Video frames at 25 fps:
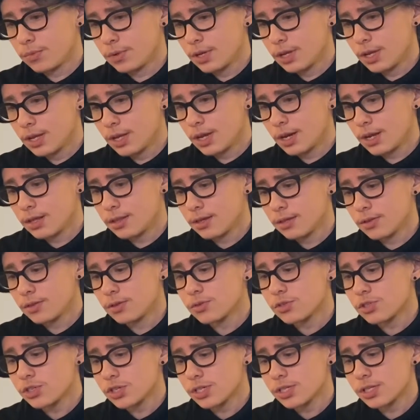I think
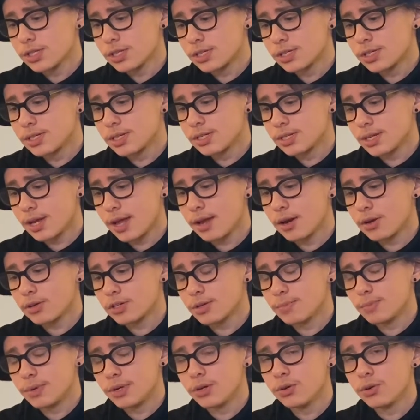there's just this desire
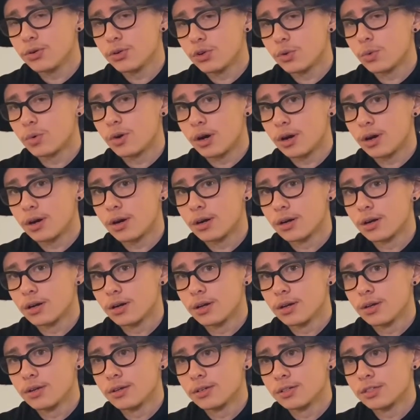to be who you are,
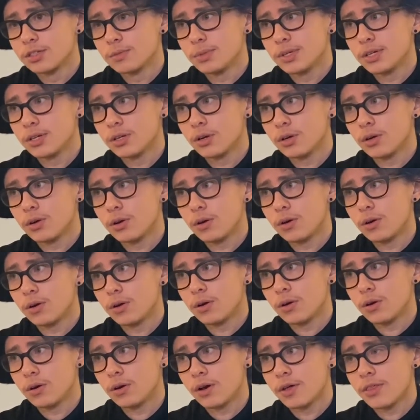to be
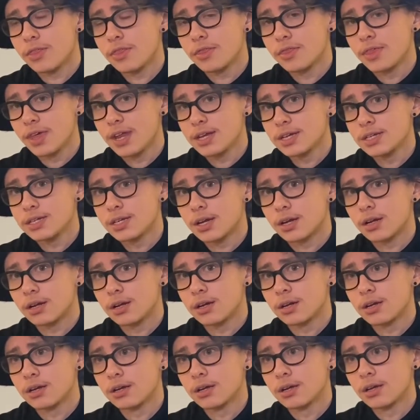authentic
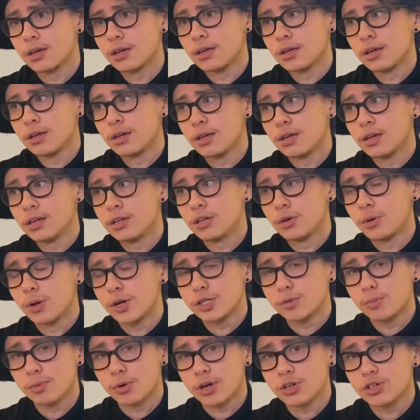in your
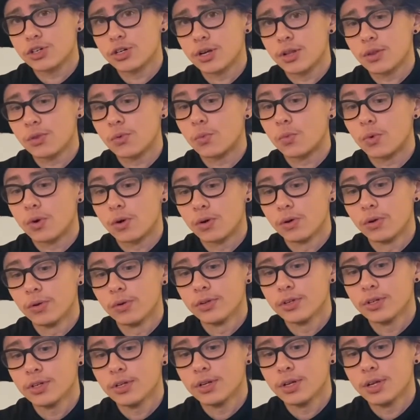expression in the
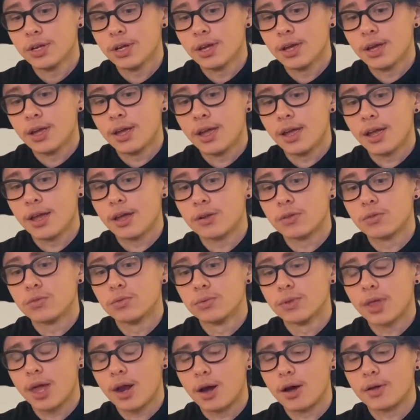world, and
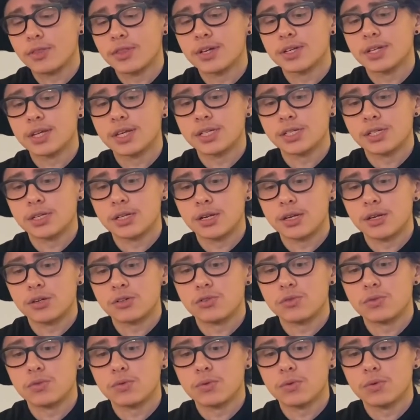through that authenticity
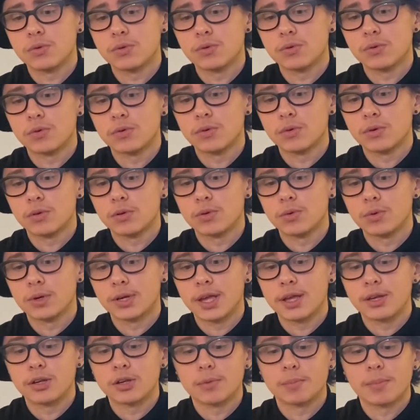to
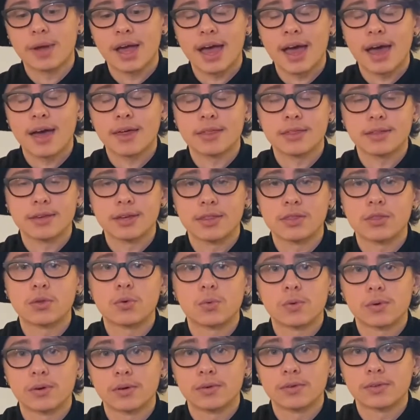create your path in the
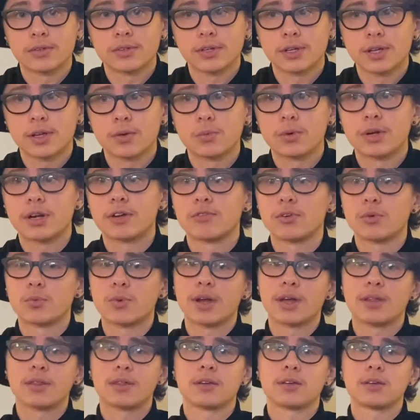world in whatever
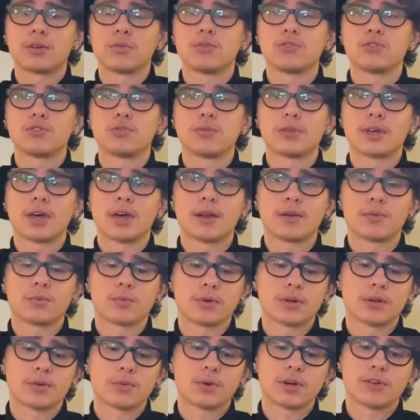way that you do that,
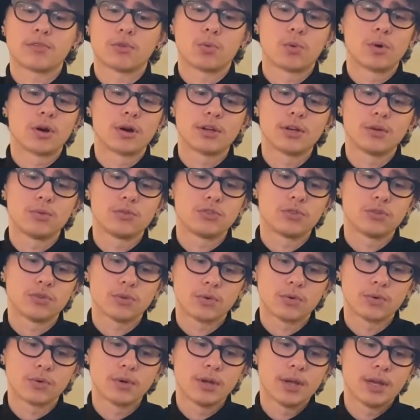whatever work you
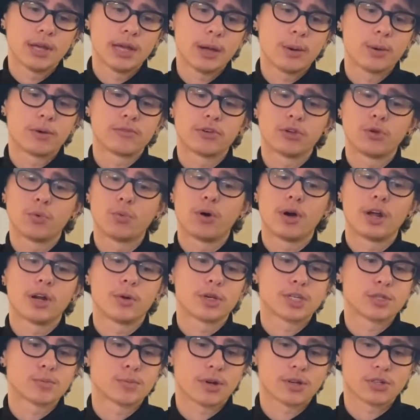do, however you want to
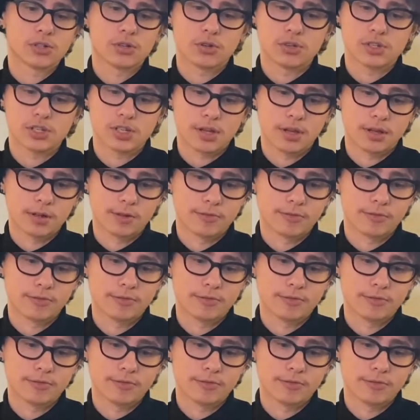express yourself,